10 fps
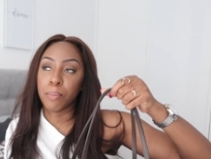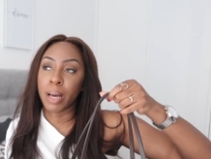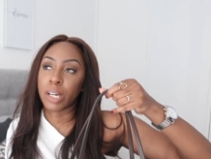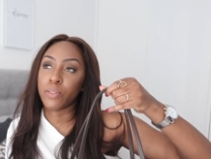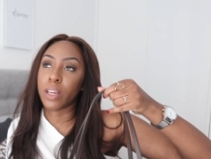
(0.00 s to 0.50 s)

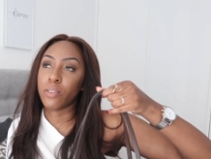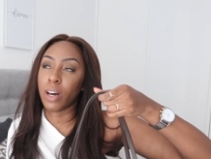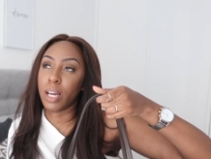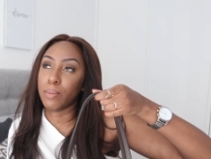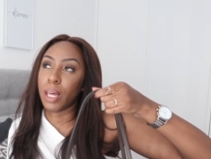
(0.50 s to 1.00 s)
handbag for if
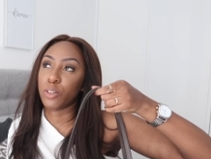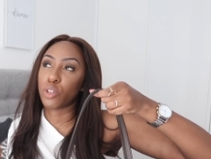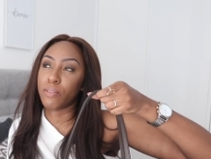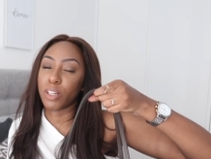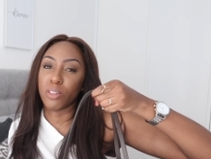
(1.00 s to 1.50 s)
I'm like
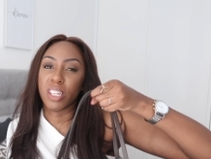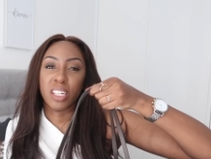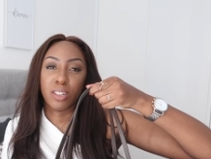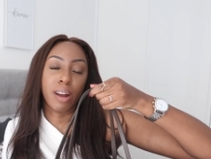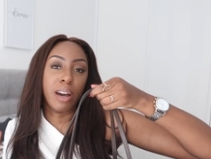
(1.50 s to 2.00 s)
traveling on the
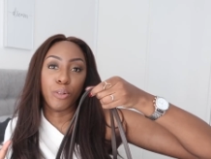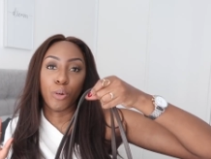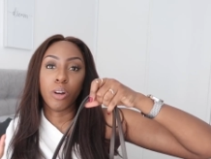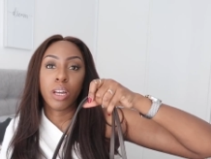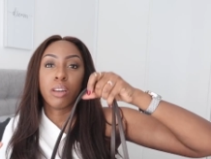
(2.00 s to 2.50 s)
underground
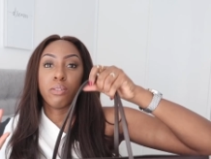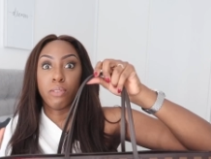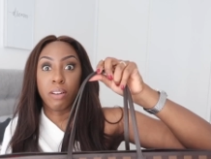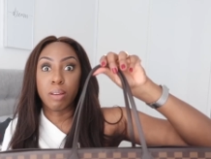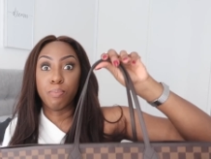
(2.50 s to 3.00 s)
or
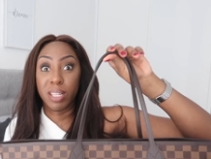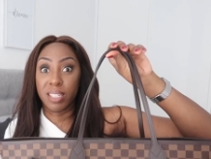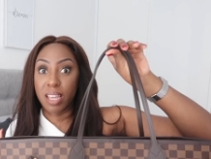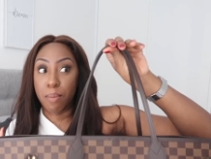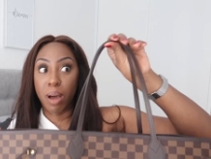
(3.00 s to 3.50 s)
very
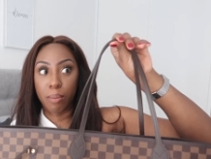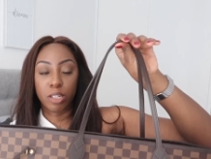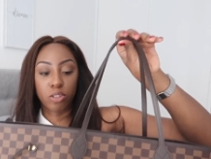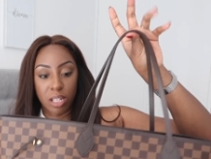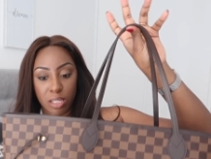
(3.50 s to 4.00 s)
busy
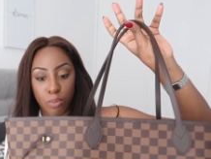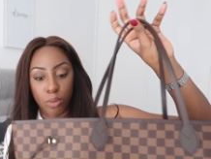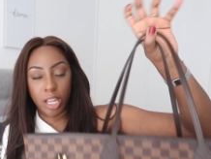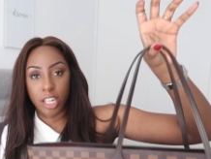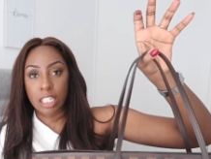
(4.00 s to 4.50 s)
public
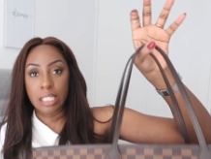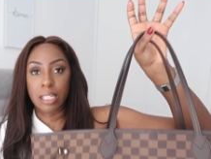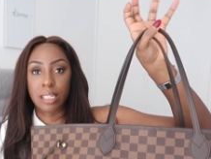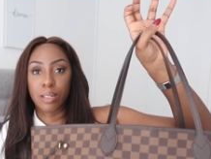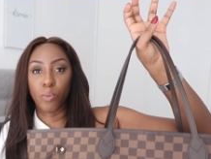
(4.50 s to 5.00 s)
transportation
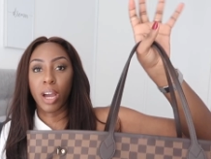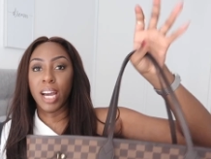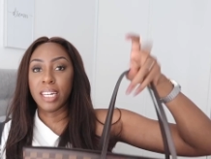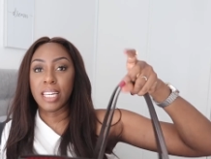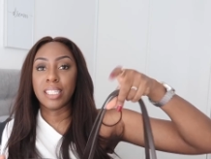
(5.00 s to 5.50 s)
system where
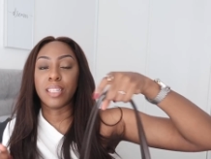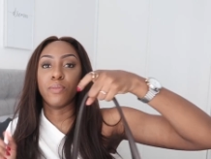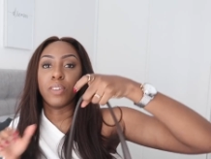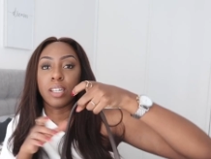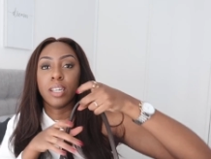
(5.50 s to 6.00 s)
I need
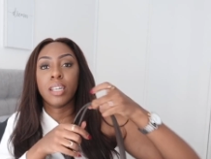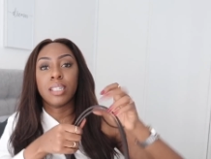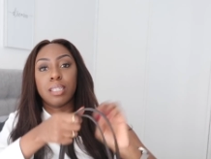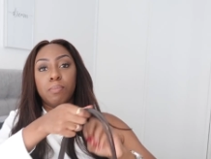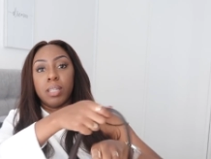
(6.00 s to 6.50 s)
something
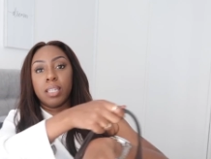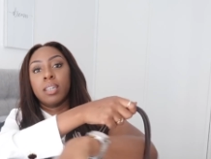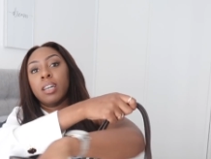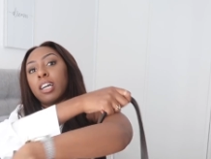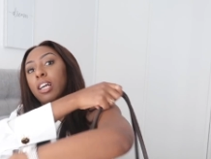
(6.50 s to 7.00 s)
to
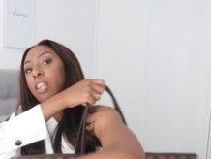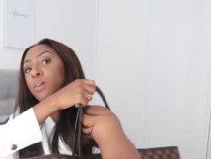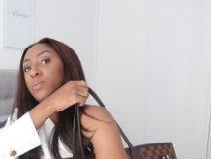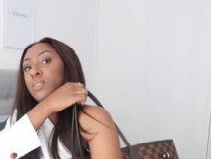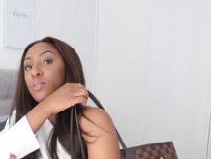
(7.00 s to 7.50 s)
be
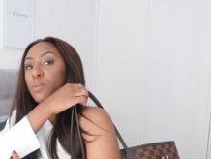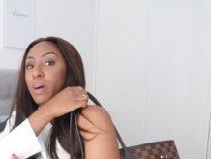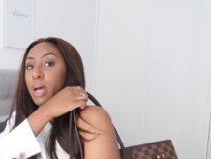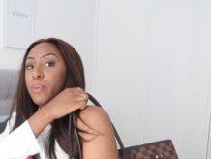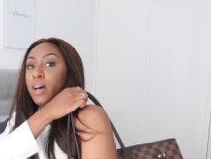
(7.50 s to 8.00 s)
close to
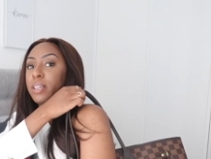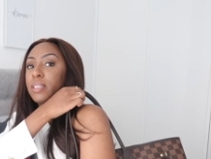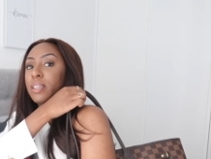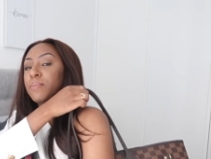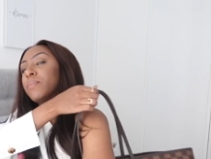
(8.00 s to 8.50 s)
my
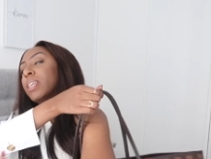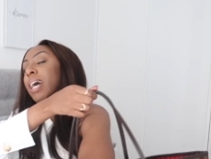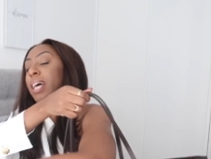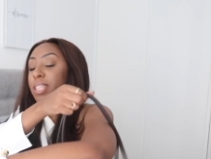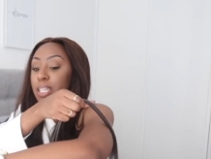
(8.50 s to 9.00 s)
person,
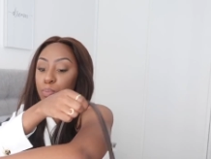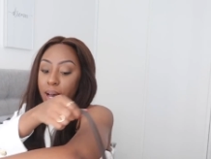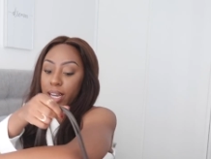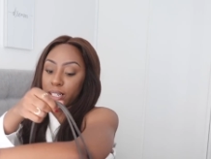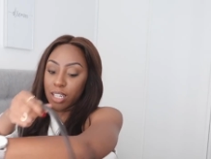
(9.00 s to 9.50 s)
and this
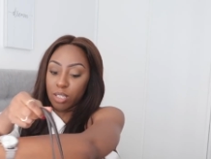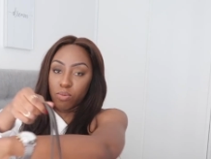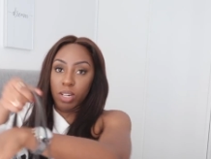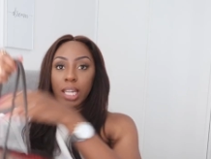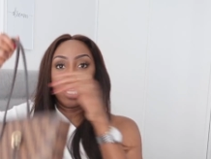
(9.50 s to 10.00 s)
bag
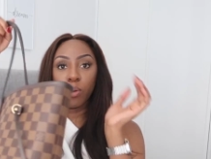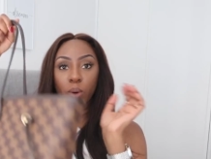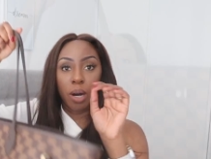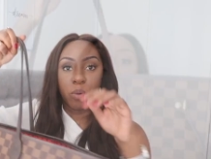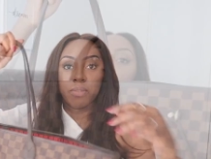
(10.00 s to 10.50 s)
does really
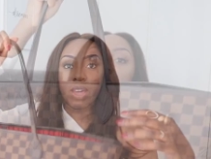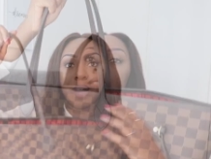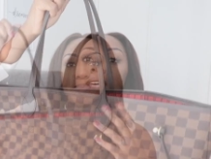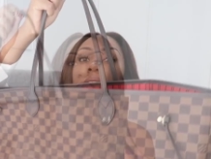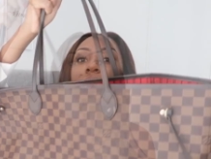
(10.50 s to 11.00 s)
well with
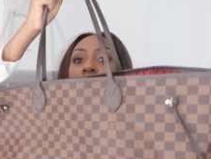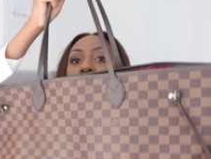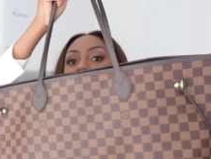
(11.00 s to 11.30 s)
that. Sizing